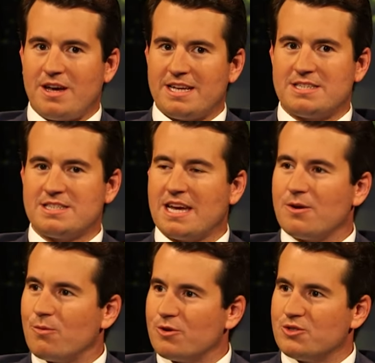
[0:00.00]
I guess this kind
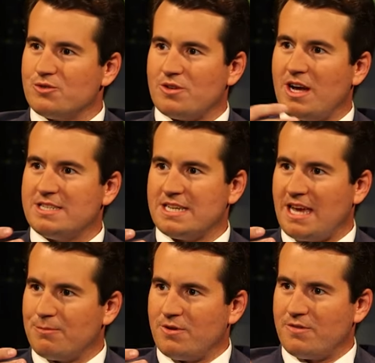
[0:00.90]
of warns you not to
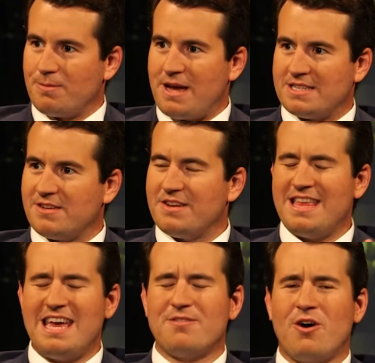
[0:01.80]
gamble of the bad stuff. And
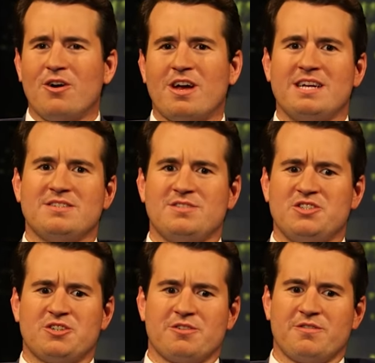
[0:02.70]
they have all kinds of
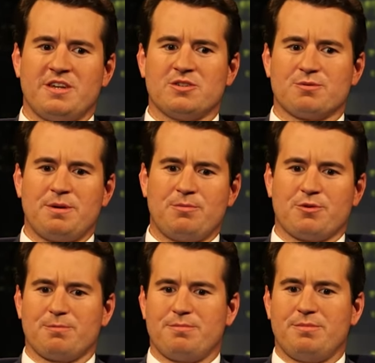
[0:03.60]
degenerate videos where people
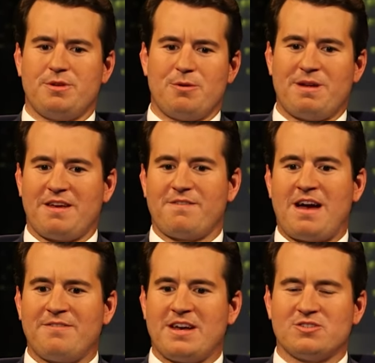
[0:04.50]
are, you know, betting
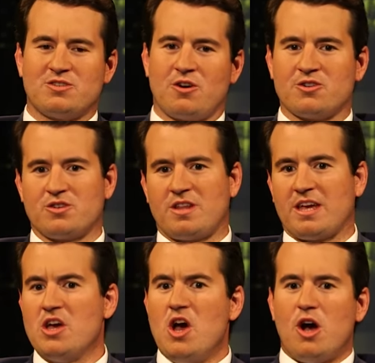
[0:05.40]
$5,000 on
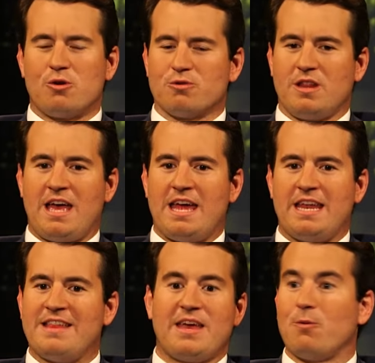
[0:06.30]
like a roulette
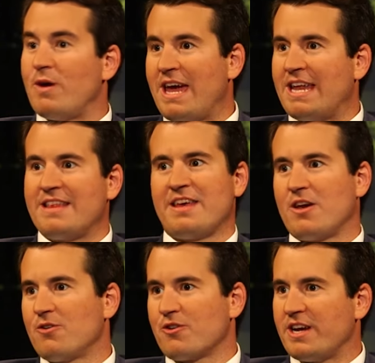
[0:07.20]
and they win and they
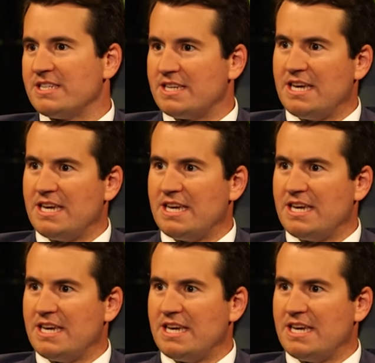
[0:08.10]
go crazy.